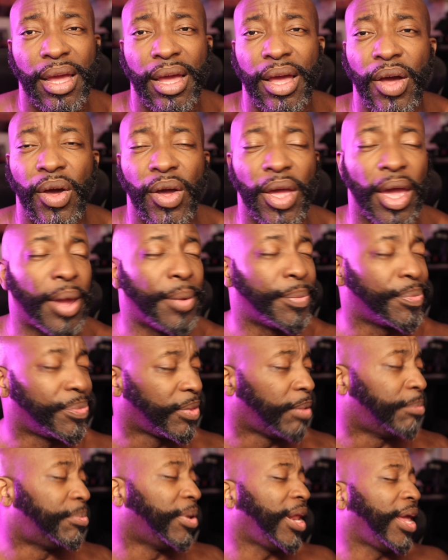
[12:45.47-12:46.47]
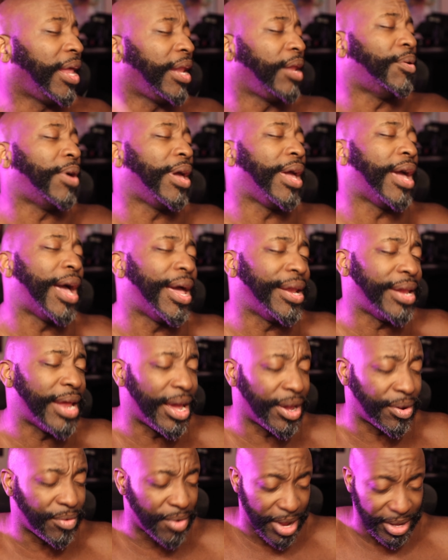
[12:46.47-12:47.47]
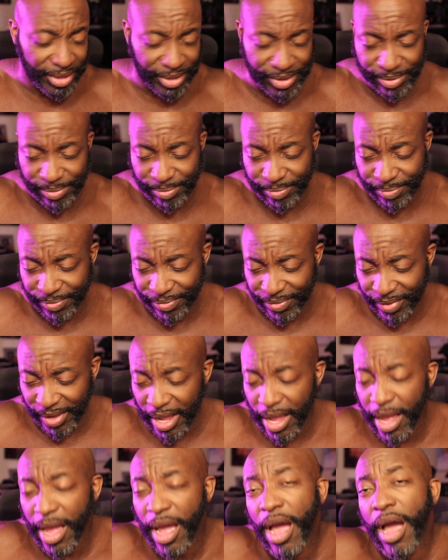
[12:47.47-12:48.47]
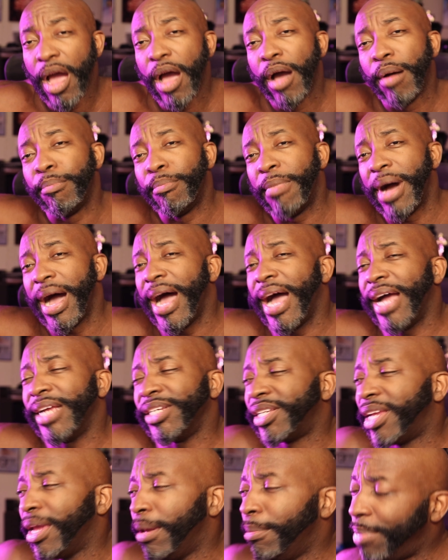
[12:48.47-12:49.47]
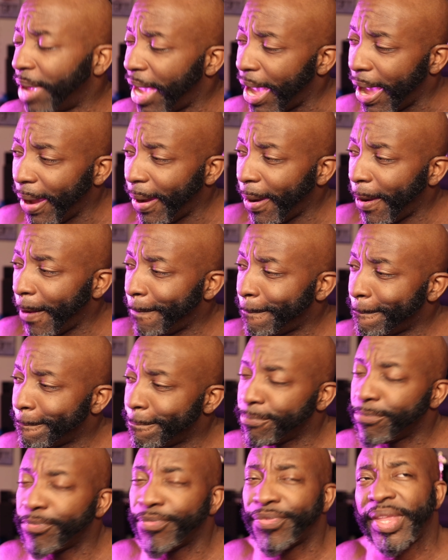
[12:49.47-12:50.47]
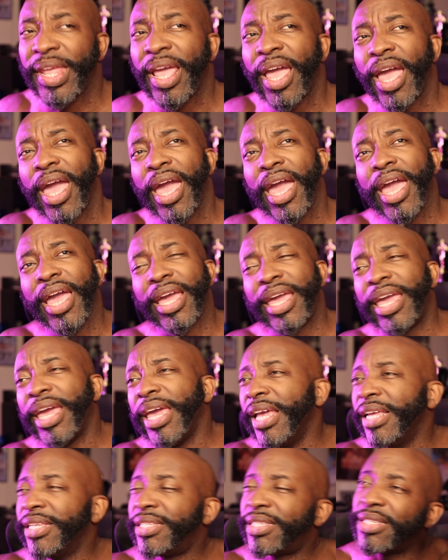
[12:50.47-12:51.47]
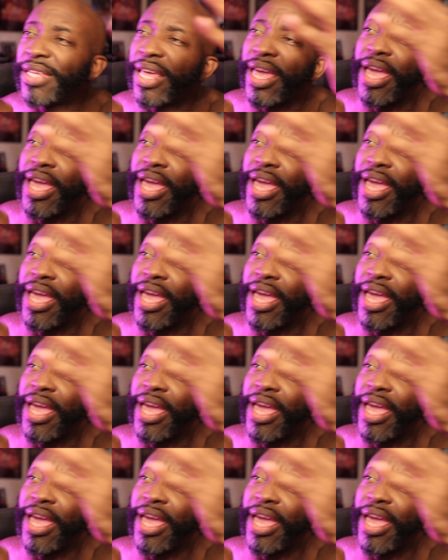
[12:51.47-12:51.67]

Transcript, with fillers: Okay. But anyway, I digress. Maj get back. And Keith